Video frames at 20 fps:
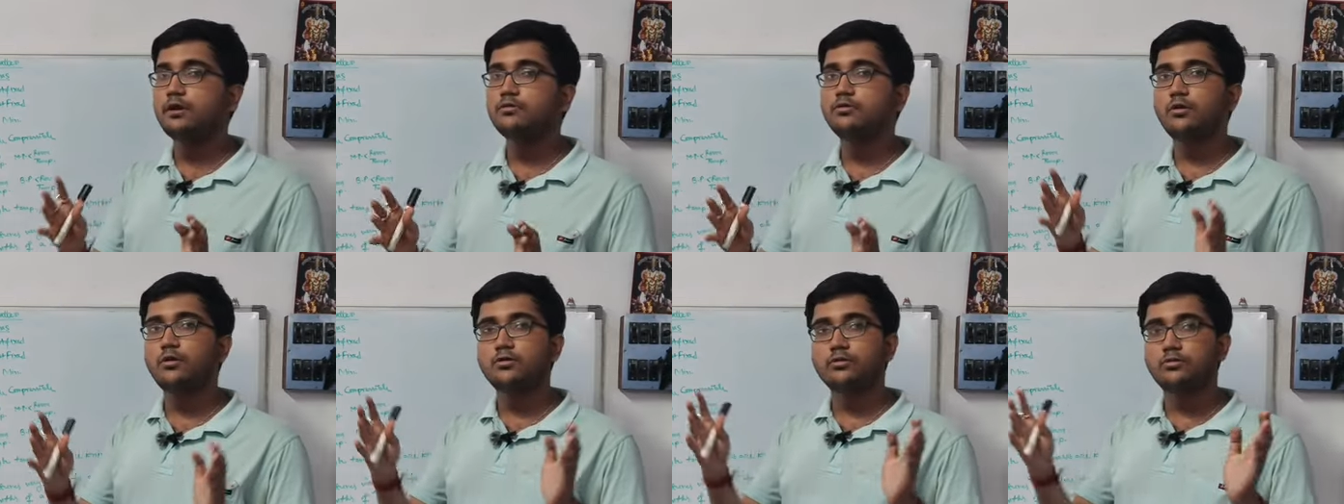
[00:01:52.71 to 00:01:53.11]

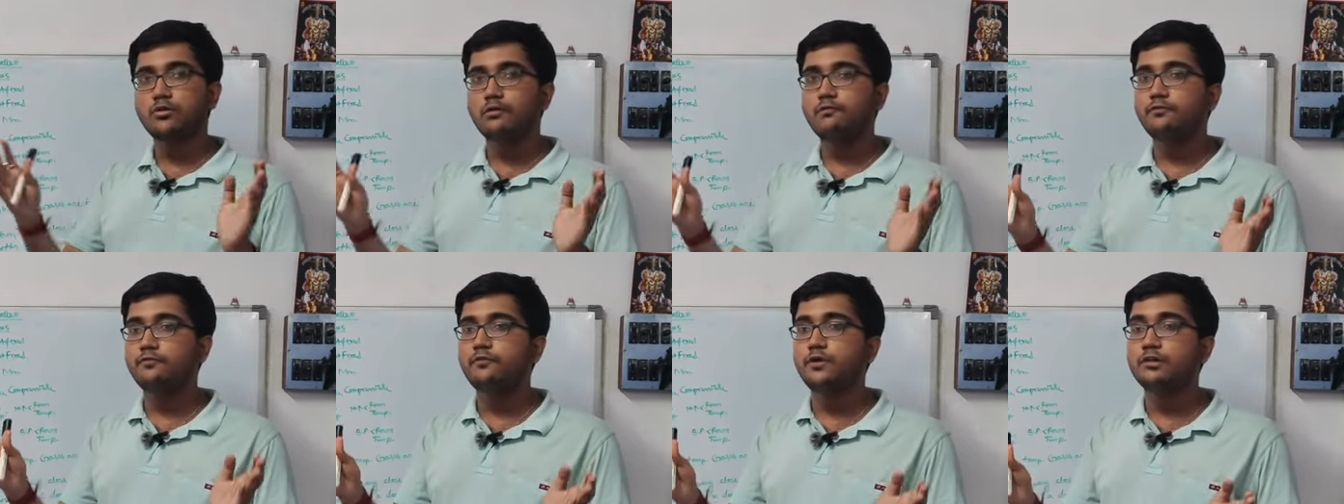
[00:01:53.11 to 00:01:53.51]
liquids
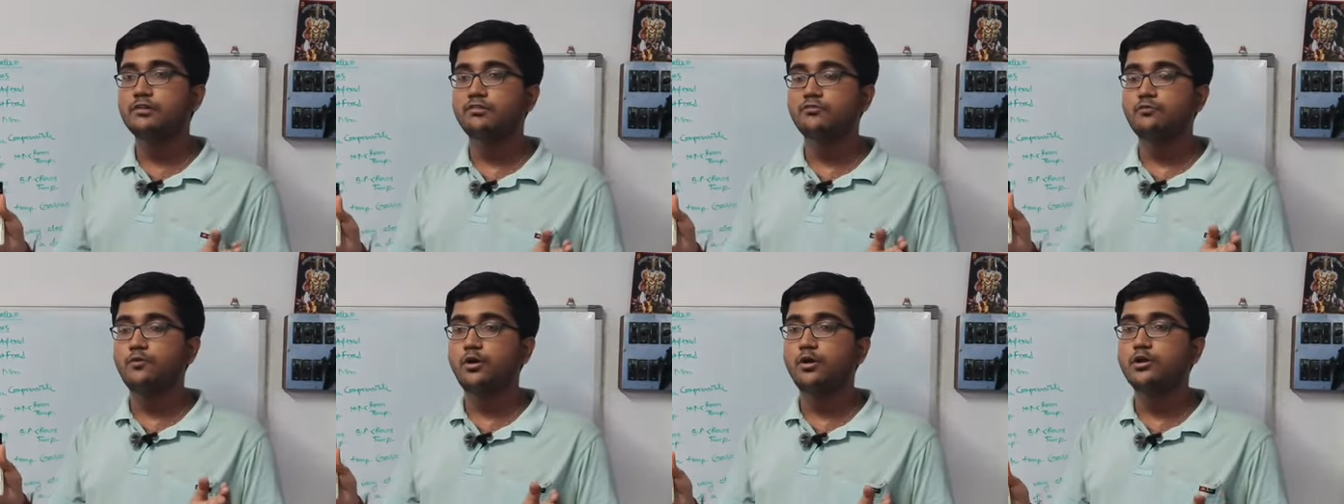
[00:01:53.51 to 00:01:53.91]
also have a
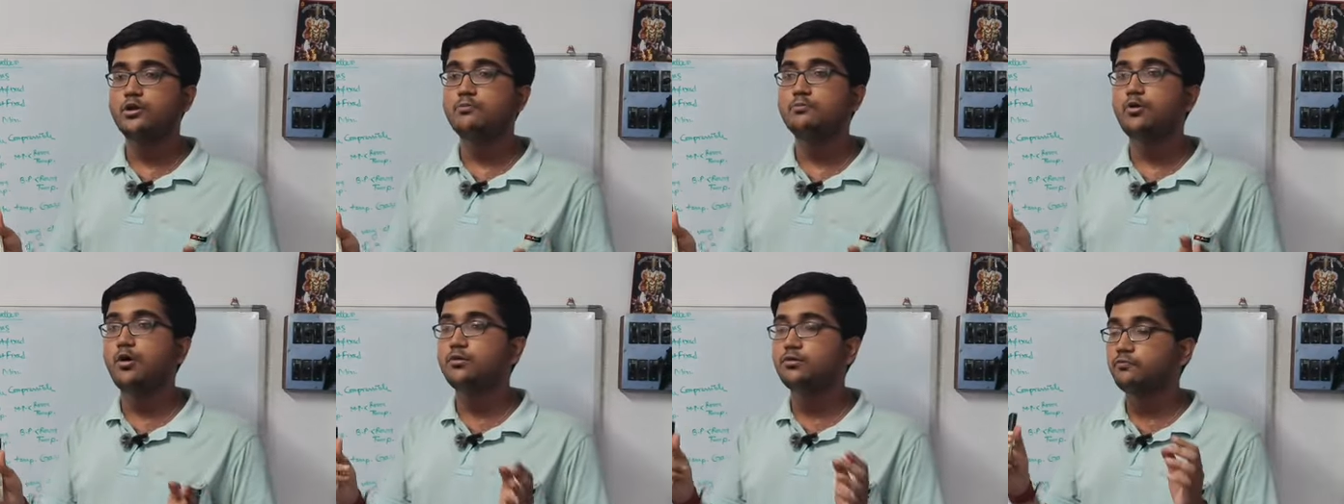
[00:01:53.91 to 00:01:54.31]
fixed
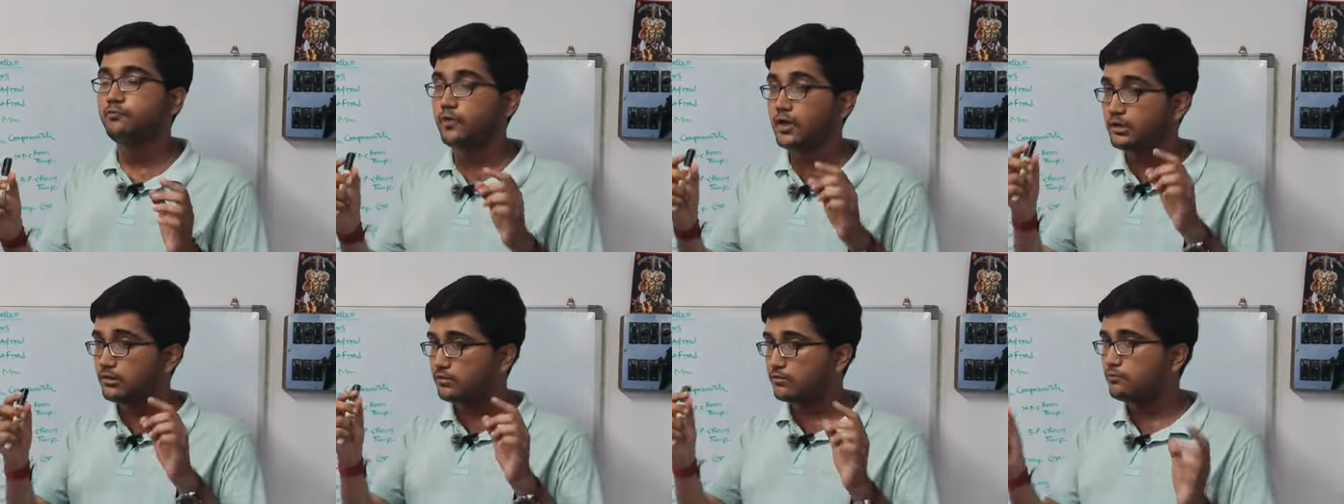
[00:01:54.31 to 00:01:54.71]
volume,
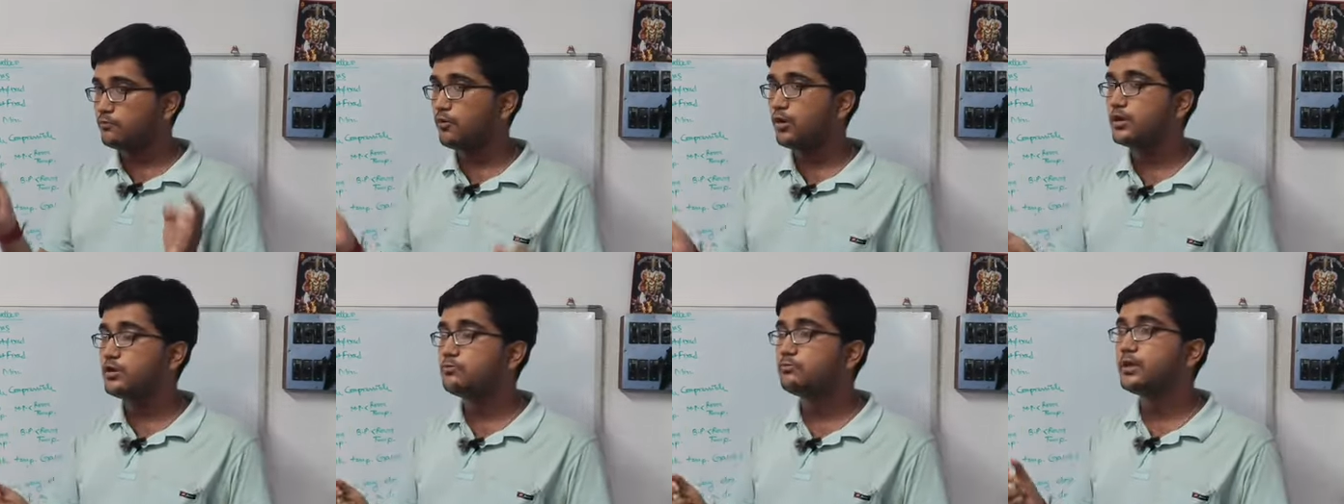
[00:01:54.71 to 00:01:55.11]
not
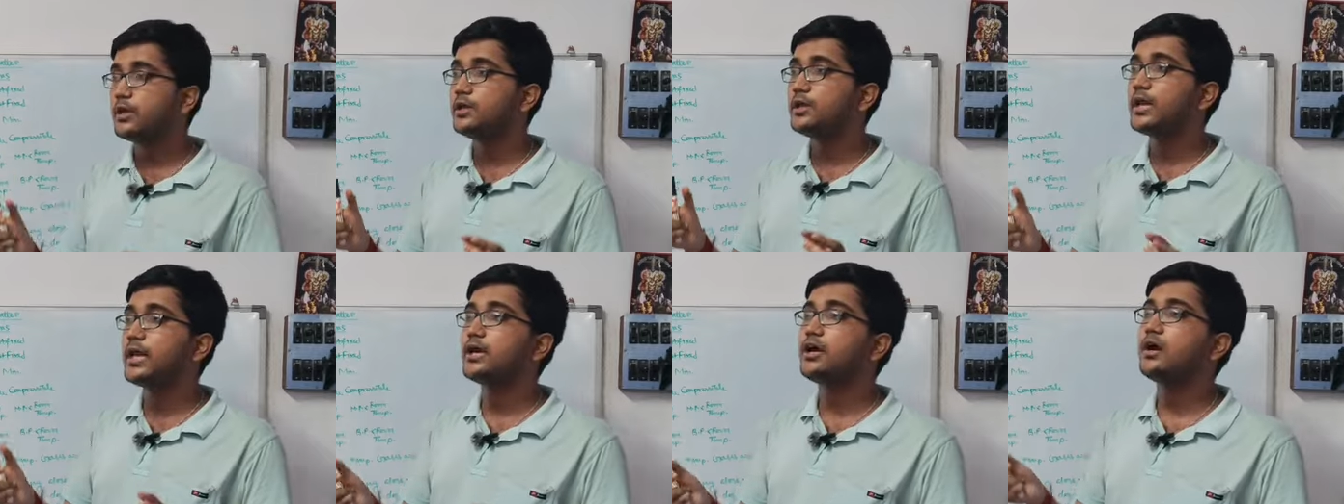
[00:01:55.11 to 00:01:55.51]
fixed
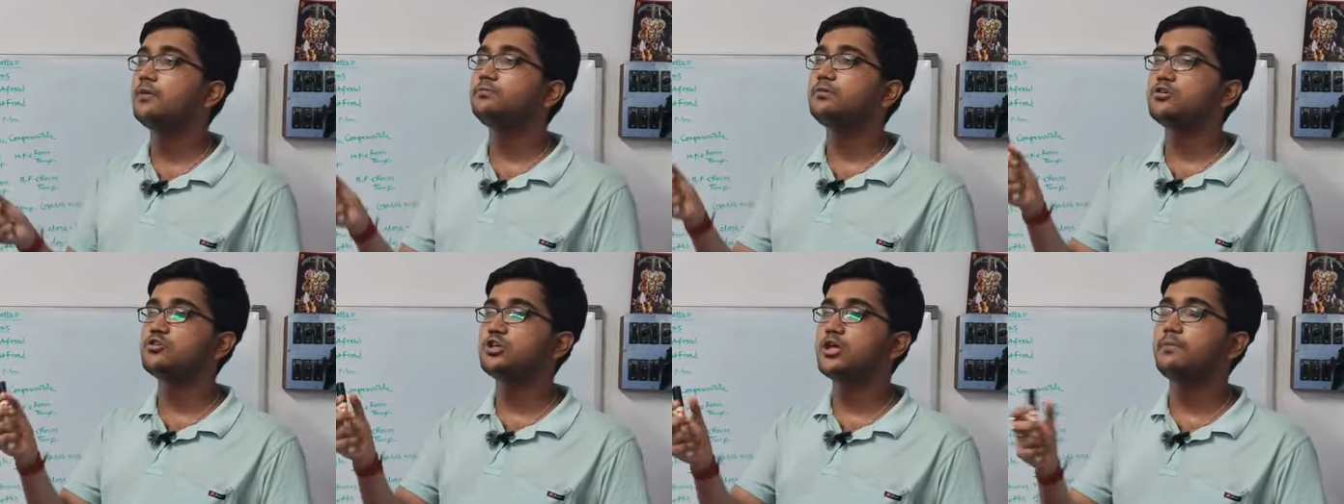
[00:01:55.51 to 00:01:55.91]
volume, they
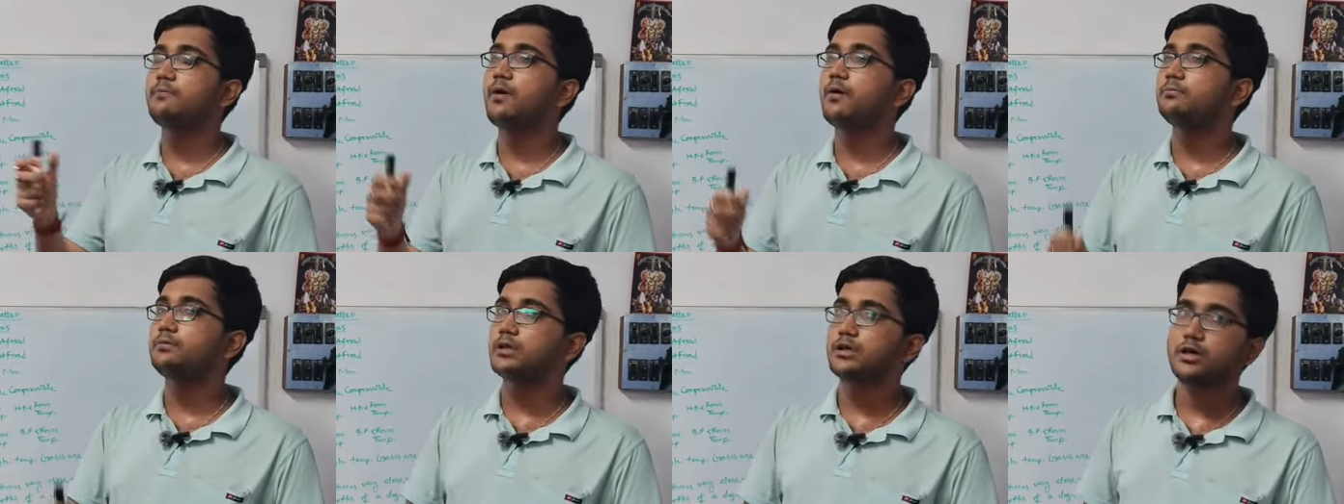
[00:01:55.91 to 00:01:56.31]
take up the
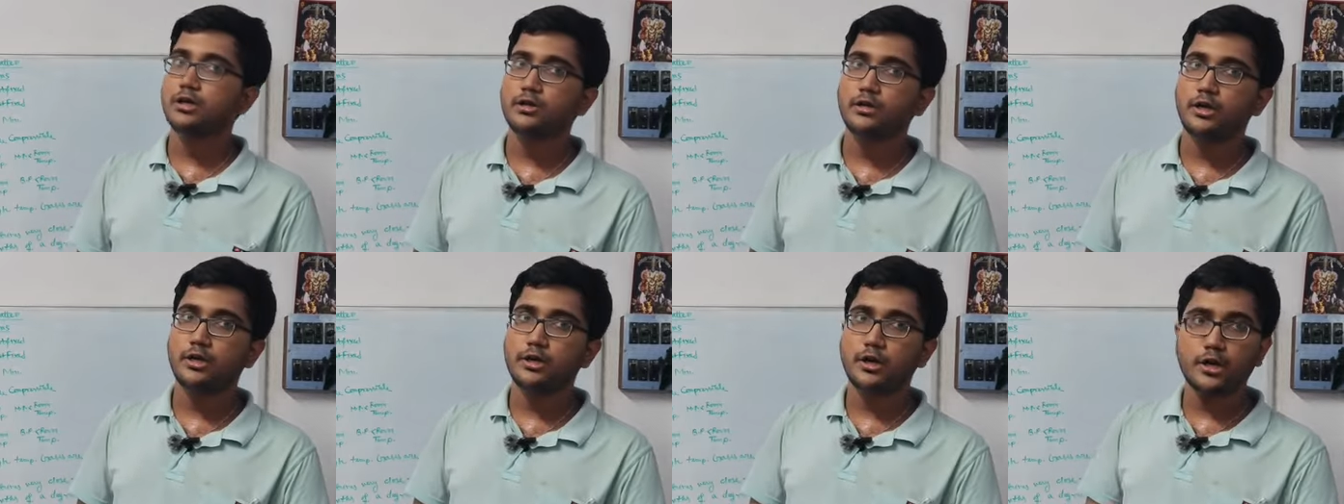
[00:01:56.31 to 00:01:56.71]
shape
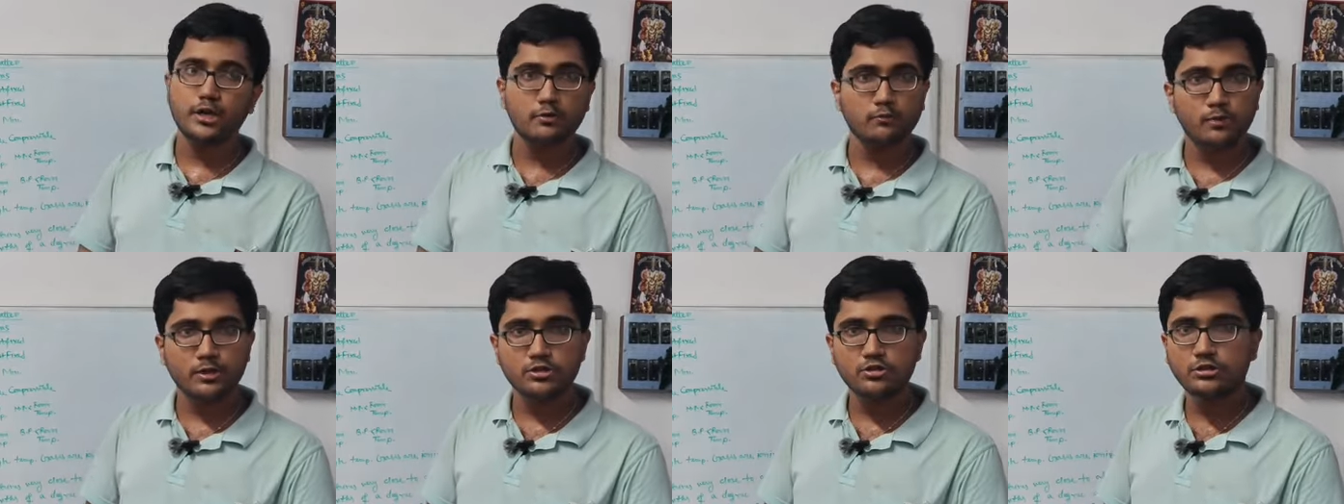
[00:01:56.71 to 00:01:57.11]
of the
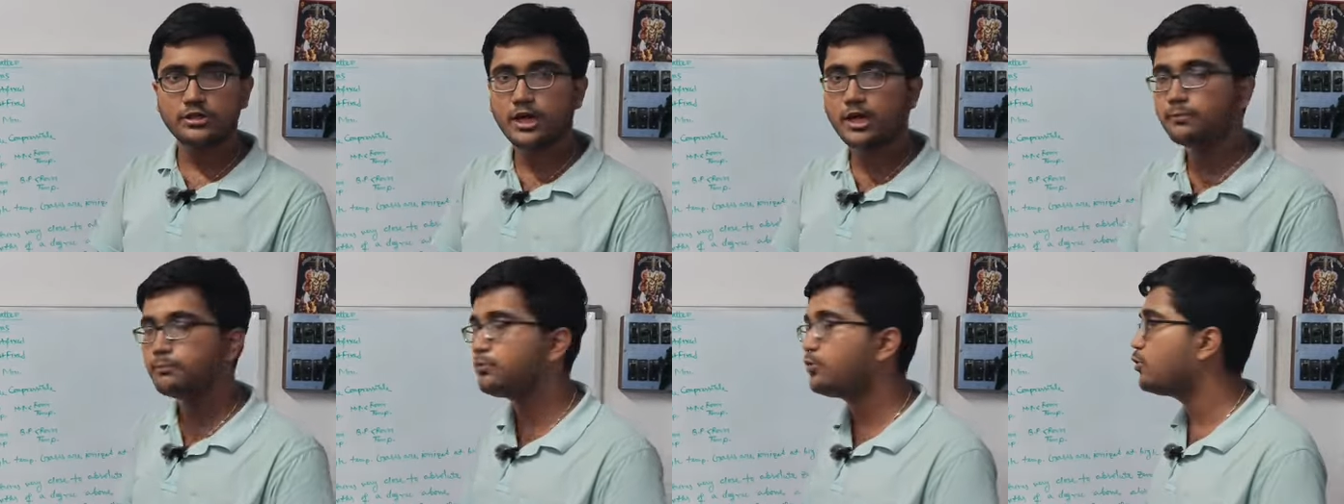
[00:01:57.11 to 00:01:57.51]
container in
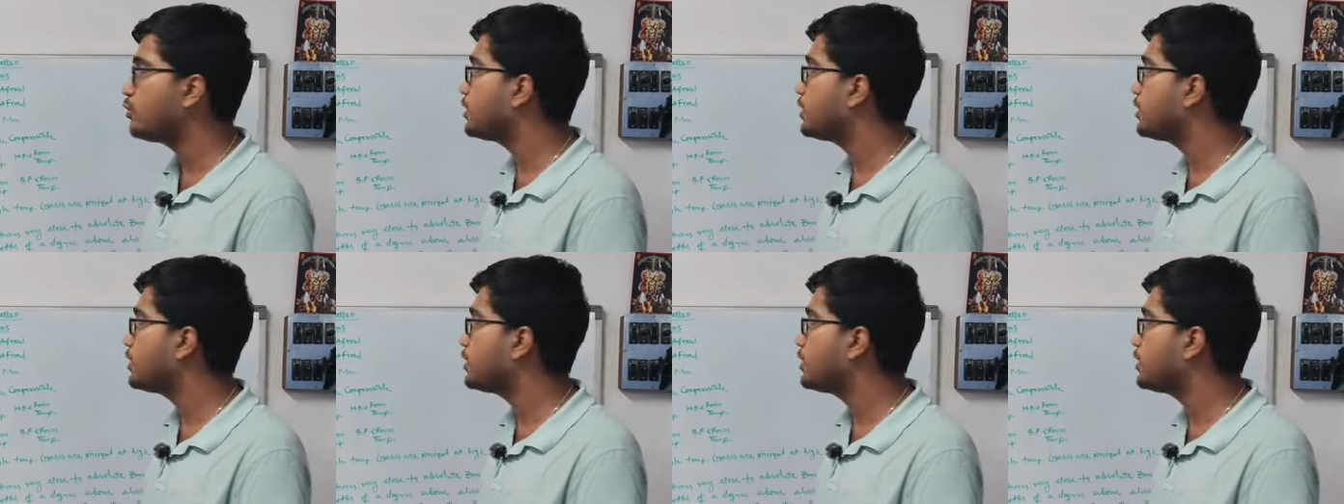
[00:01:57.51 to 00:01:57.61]
which